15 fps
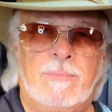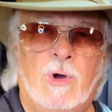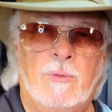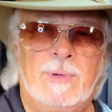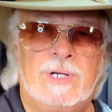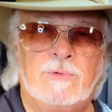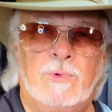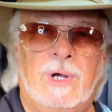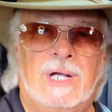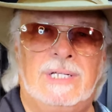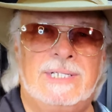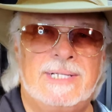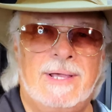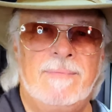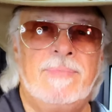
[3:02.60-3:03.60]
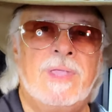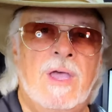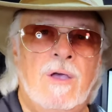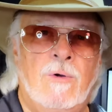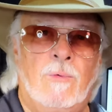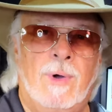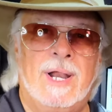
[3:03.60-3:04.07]
moment was
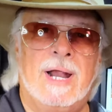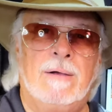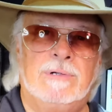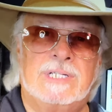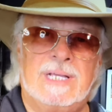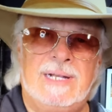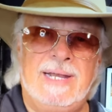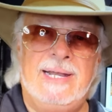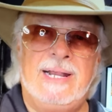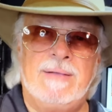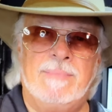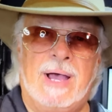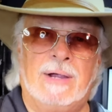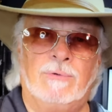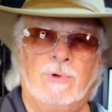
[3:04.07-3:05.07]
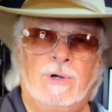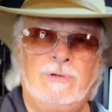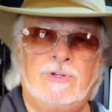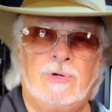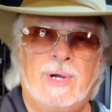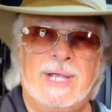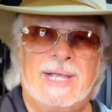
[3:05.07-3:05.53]
when I was cleaning my
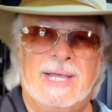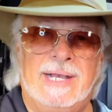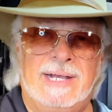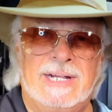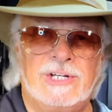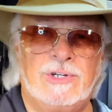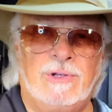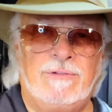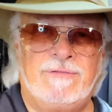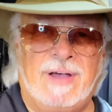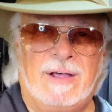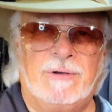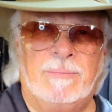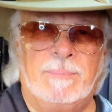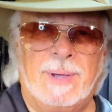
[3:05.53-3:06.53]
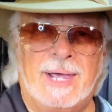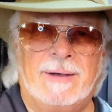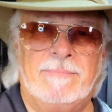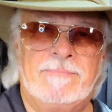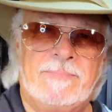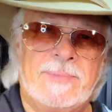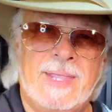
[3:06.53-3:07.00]
Rotring initial fountain
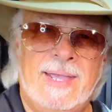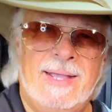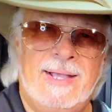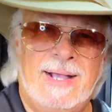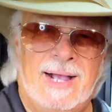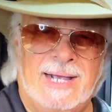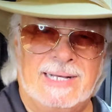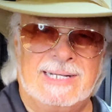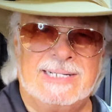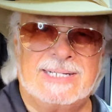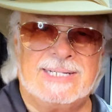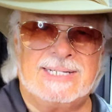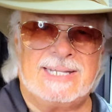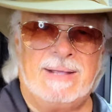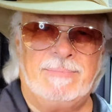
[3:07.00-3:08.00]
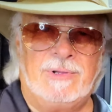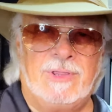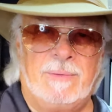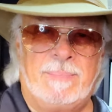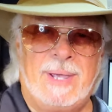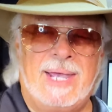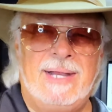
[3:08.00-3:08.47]
pen. I disassembled
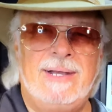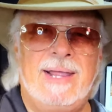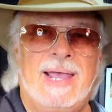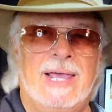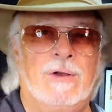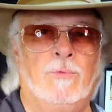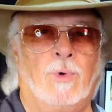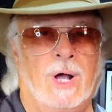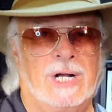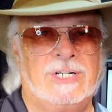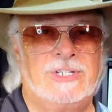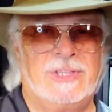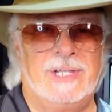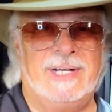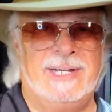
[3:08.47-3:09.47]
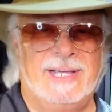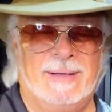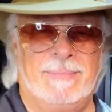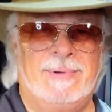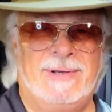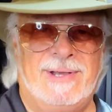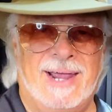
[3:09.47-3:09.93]
the pen and washed the
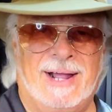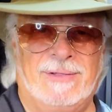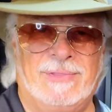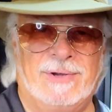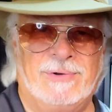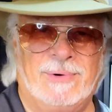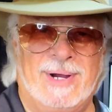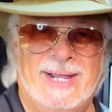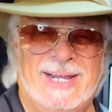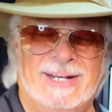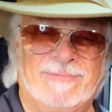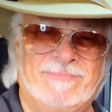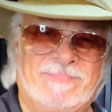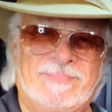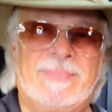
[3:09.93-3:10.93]
nib down the drain.